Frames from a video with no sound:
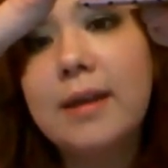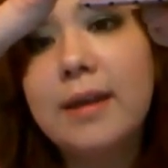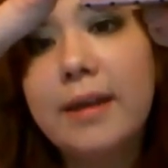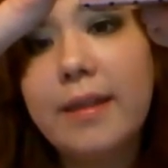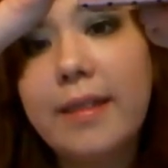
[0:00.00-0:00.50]

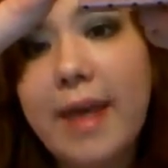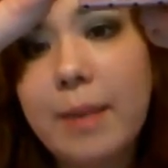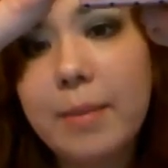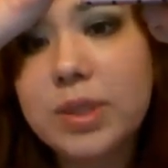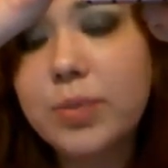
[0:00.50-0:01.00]
that
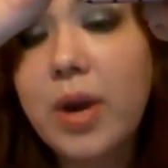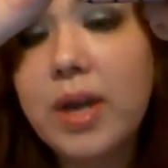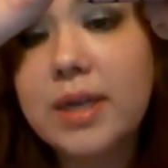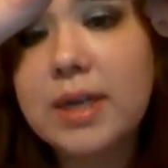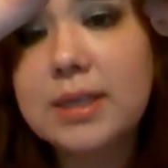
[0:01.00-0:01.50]
much
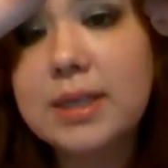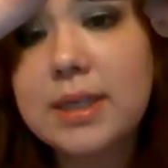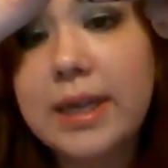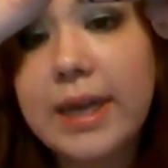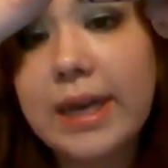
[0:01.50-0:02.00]
product
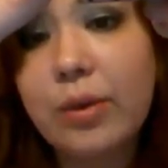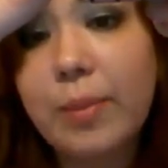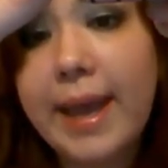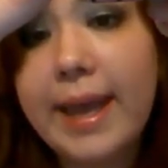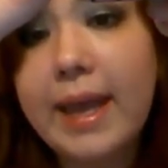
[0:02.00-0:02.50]
in your
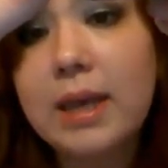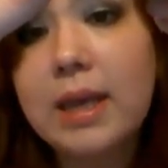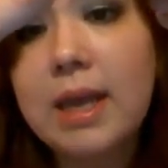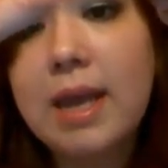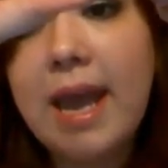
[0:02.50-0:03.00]
pan
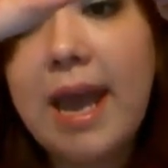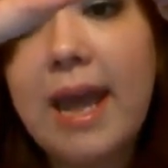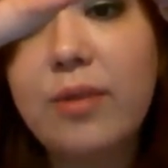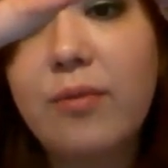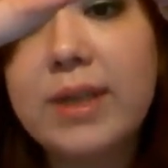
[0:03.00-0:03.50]
and
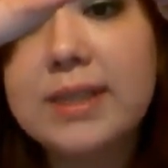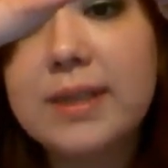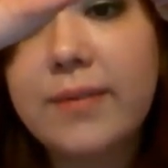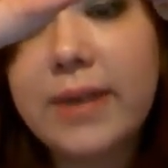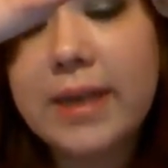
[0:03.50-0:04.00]
the rest
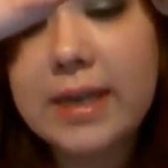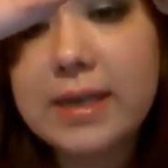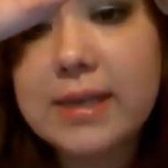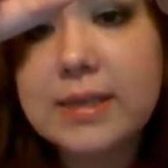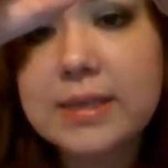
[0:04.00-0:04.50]
of it
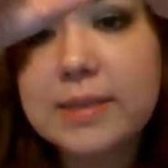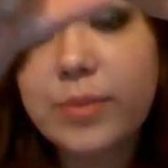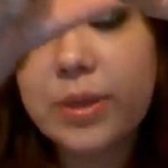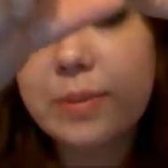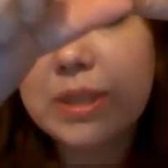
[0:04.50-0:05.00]
is
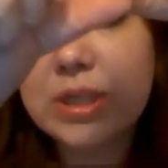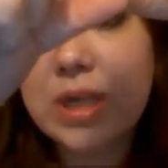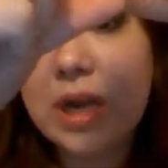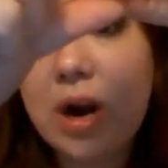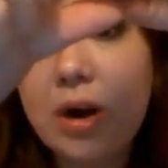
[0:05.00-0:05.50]
pretty much a
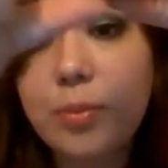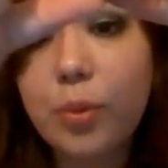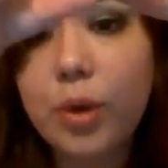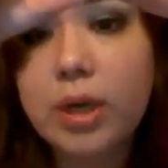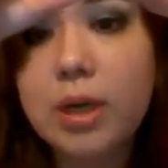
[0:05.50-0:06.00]

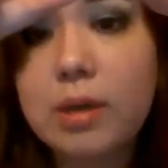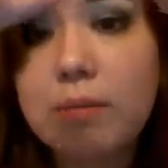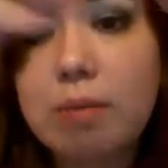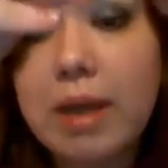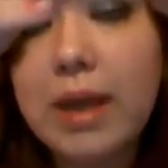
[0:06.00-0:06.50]
cardboard.
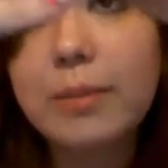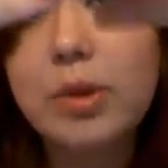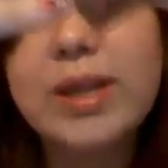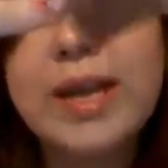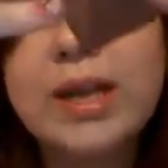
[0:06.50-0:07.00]
Um, you
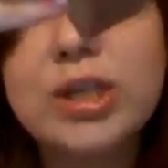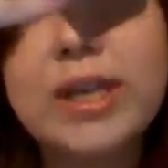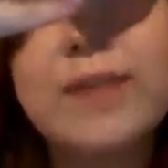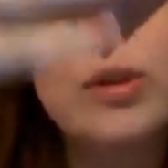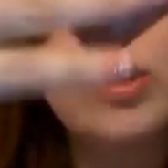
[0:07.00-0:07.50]
can actually,
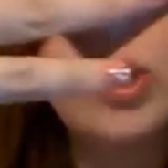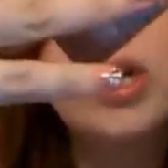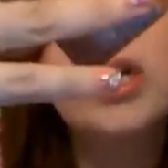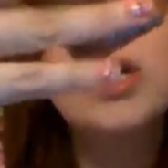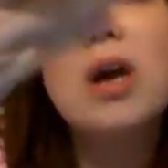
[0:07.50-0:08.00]
if you look
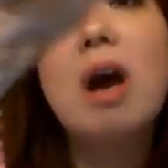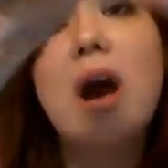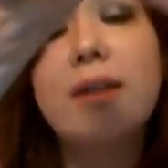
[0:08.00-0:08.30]
on the